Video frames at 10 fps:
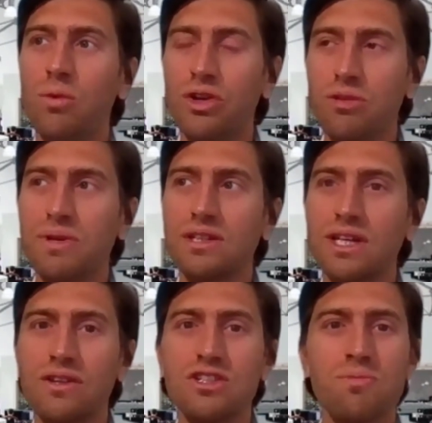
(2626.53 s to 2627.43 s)
what you're
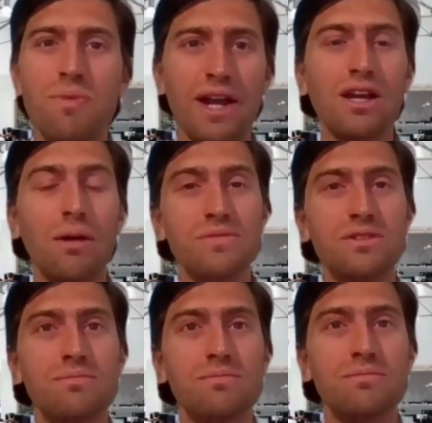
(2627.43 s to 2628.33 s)
building, and the spec
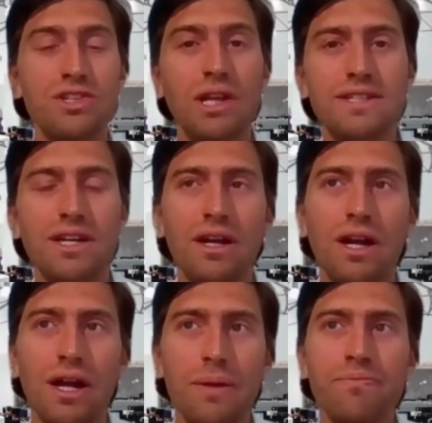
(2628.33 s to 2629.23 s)
comes much later.
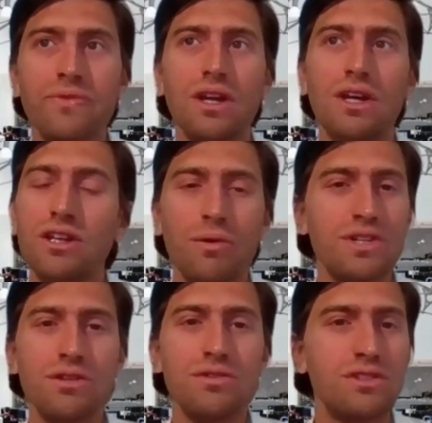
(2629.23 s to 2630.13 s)

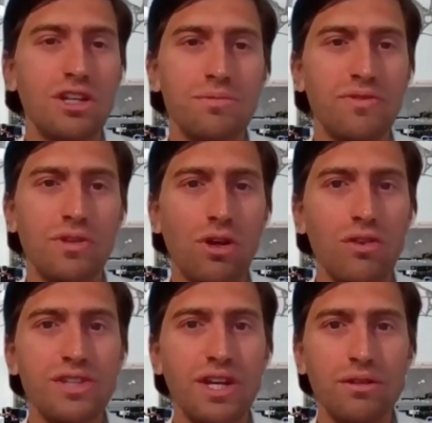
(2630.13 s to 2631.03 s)
No issues in terms of the
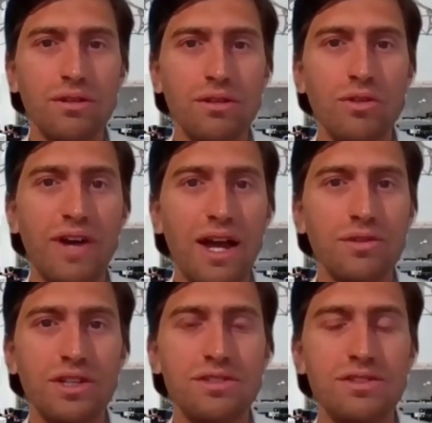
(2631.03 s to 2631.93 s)
content we've
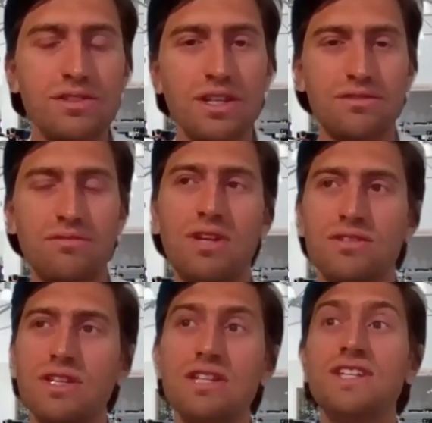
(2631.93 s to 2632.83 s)
found. It's
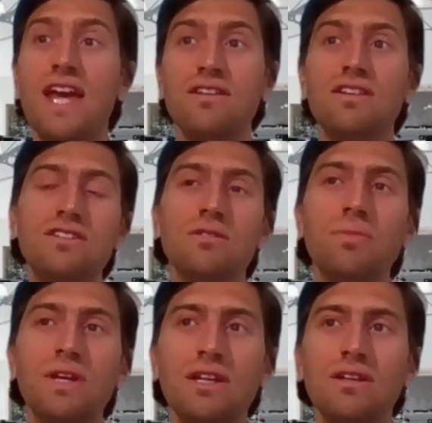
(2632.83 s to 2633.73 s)
intended
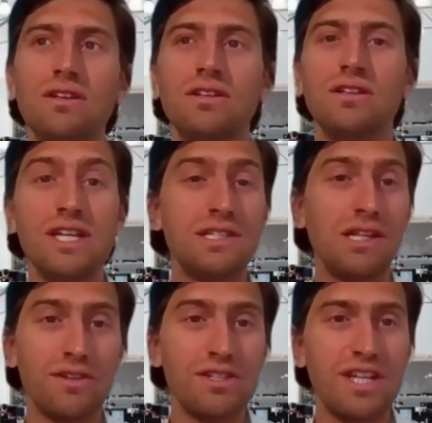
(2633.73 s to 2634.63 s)
to be
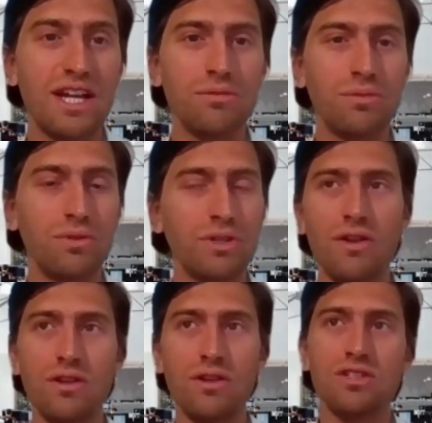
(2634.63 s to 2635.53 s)
easily understandable.
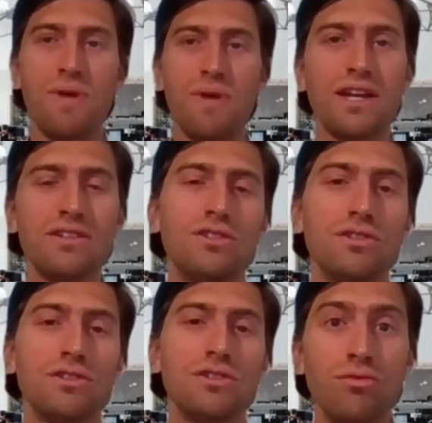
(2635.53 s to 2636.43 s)
The spec is
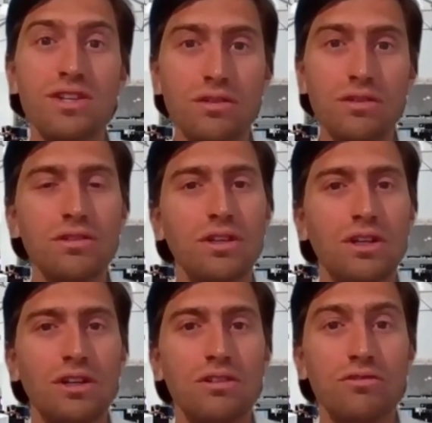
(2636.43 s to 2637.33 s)
just the written
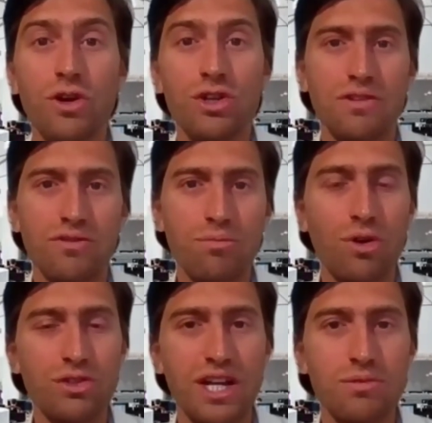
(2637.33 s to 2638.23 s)
version of the
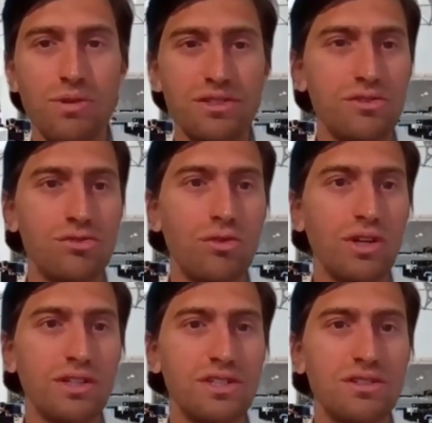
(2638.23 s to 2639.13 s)
project, whereas the
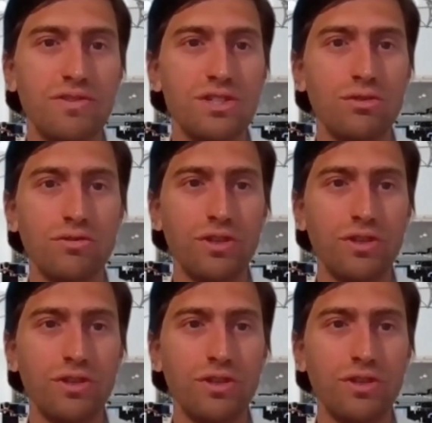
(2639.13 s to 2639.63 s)
drawings is the visual